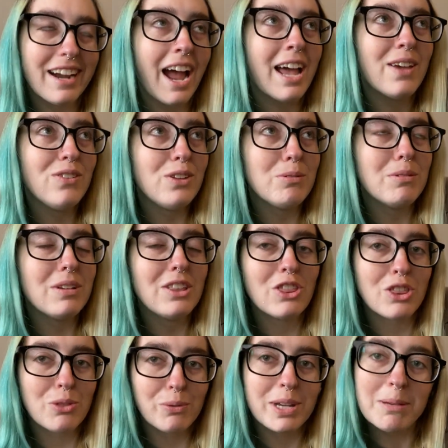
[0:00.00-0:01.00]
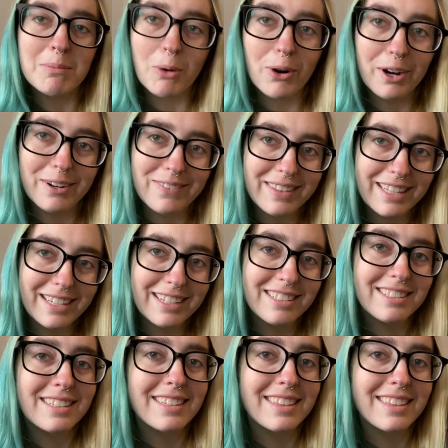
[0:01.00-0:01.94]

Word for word: I have to read three more of these.